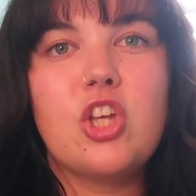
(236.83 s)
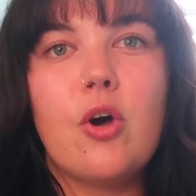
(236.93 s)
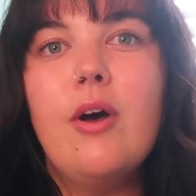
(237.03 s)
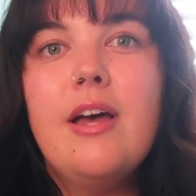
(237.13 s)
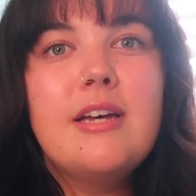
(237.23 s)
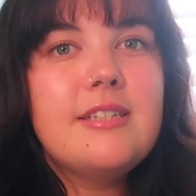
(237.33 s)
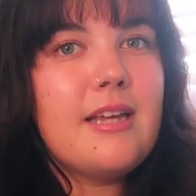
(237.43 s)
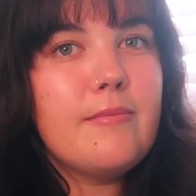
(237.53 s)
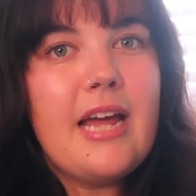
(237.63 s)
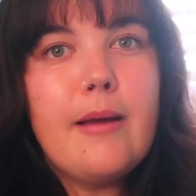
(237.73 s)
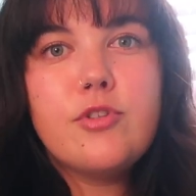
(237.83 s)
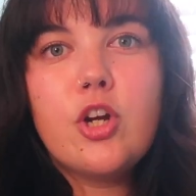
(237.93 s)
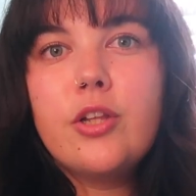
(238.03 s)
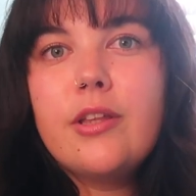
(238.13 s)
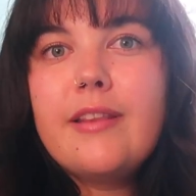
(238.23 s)
So sometimes
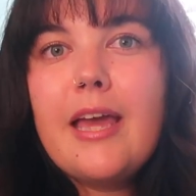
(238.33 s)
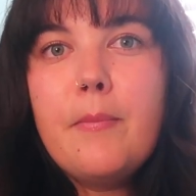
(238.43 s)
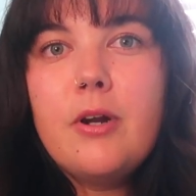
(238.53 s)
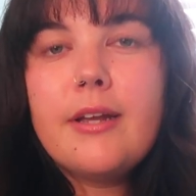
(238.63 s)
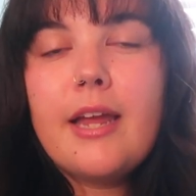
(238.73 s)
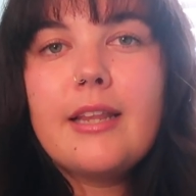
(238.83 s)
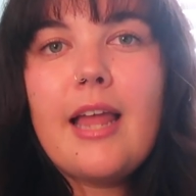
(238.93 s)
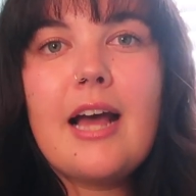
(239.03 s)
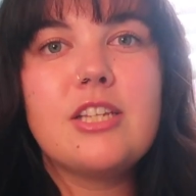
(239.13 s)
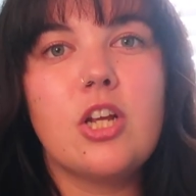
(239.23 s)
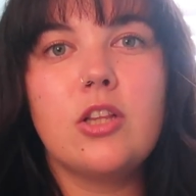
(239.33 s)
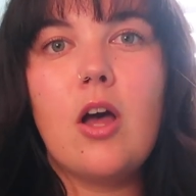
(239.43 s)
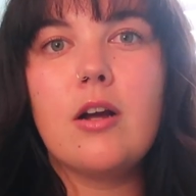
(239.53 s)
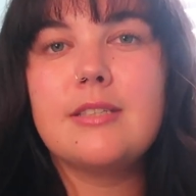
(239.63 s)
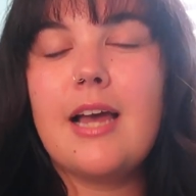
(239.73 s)
early labor can last a long